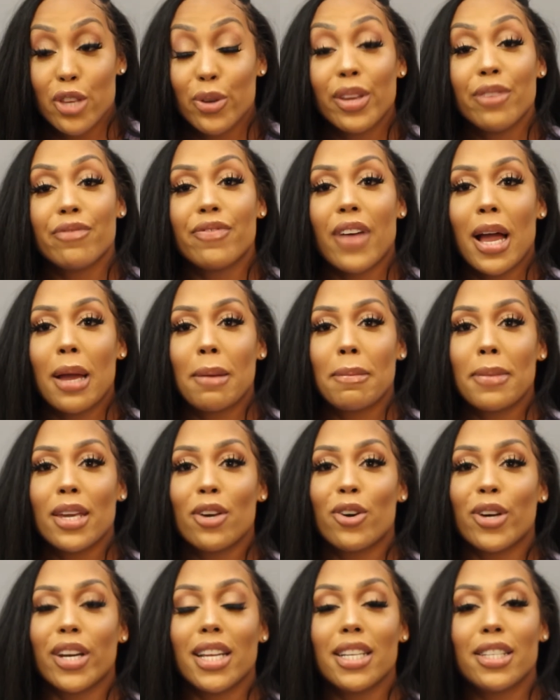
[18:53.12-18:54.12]
You can find me
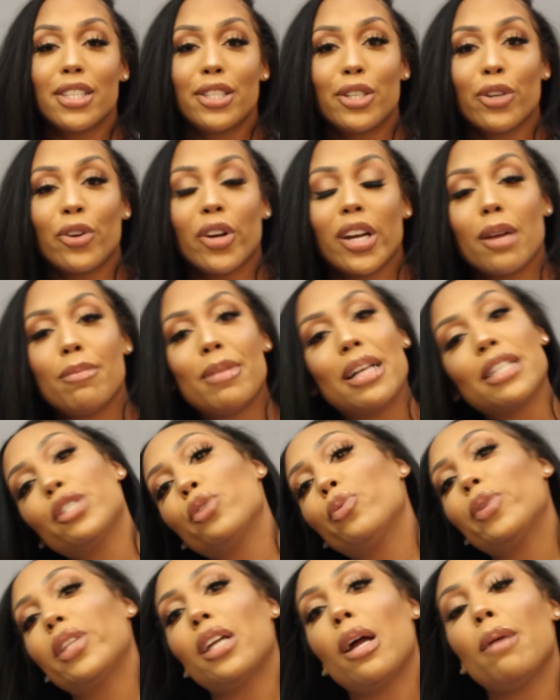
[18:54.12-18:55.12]
on Instagram. That's the
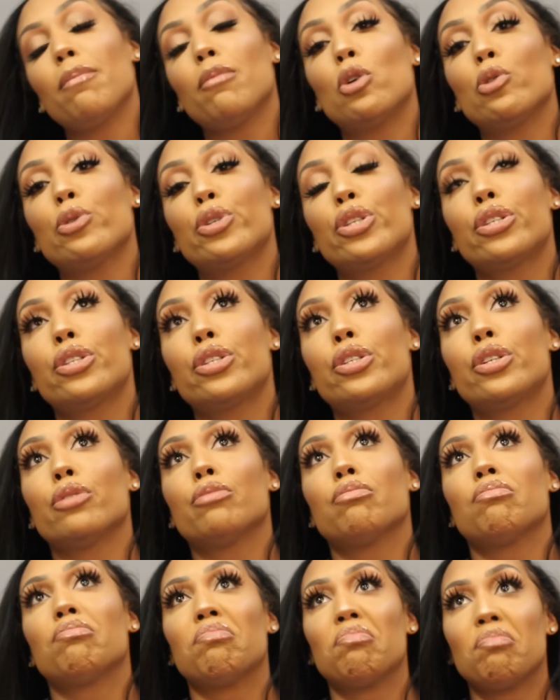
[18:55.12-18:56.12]
one that I'm most
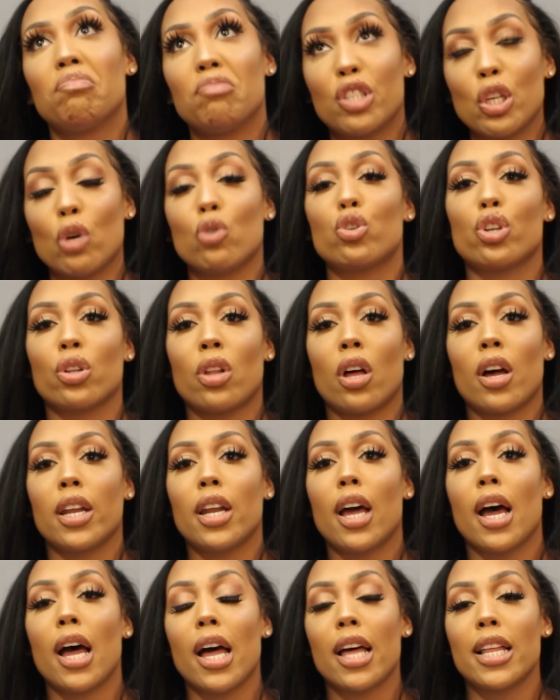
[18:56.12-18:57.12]
social on.
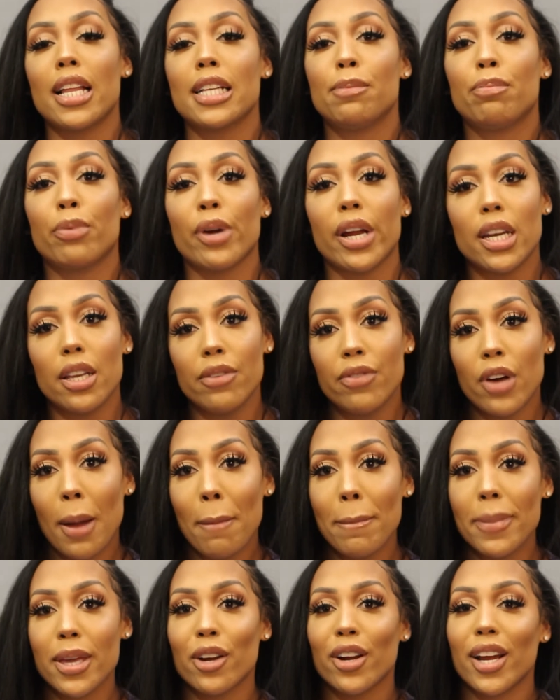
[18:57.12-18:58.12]
That's Brandi Yvonne,
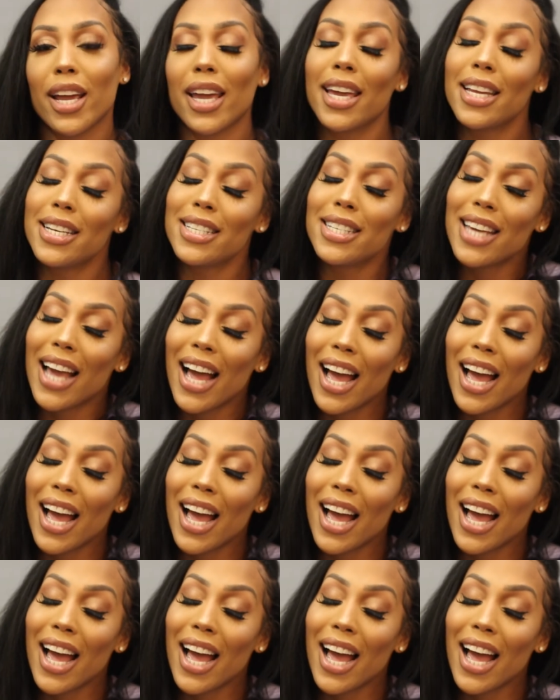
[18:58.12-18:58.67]
BrandiVonne.